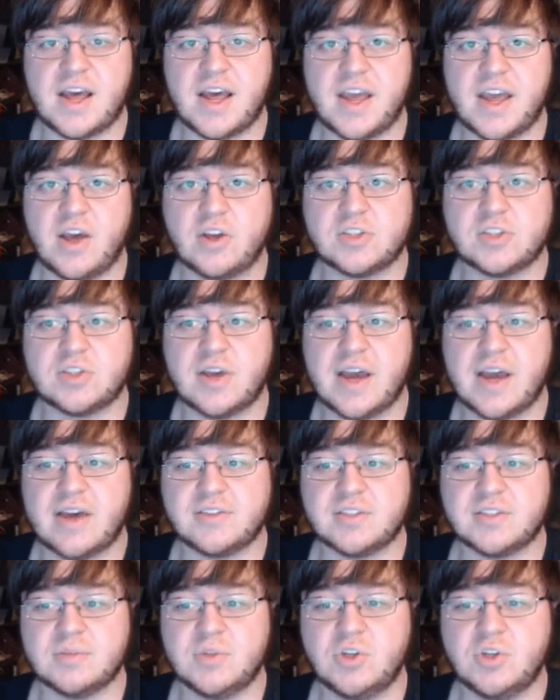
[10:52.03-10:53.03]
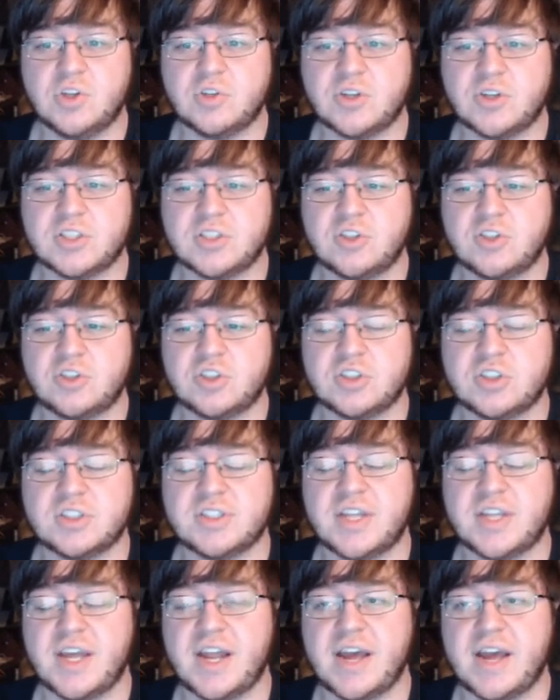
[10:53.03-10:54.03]
I also have some New Year's
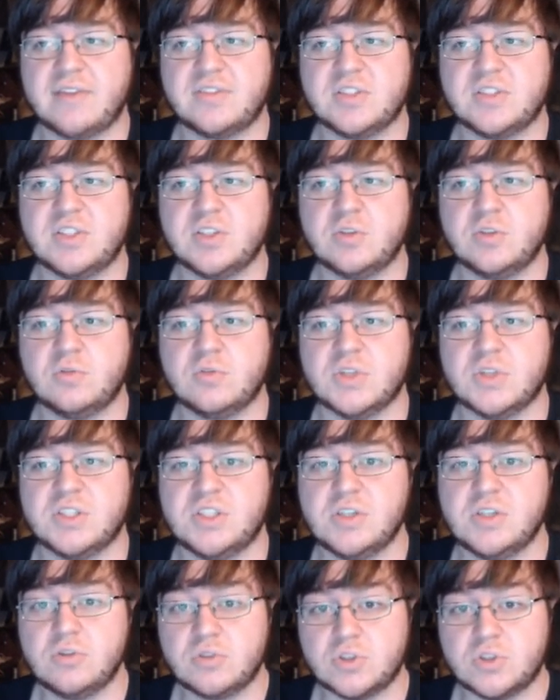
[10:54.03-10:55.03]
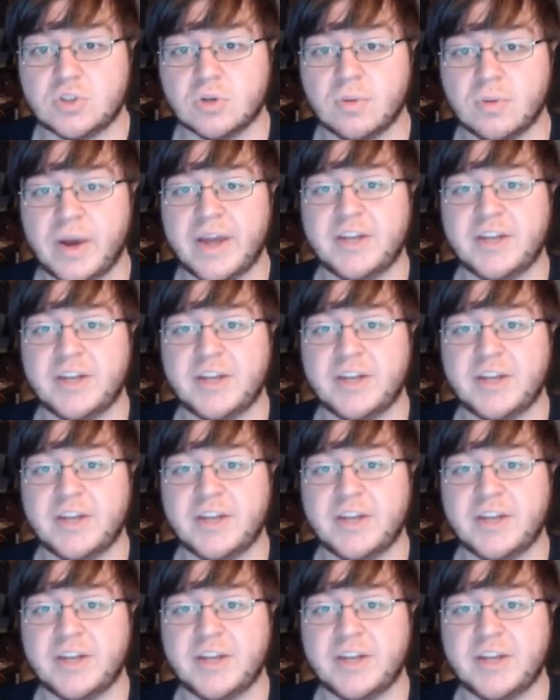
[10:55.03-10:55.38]
resolutions that have to do with YouTube.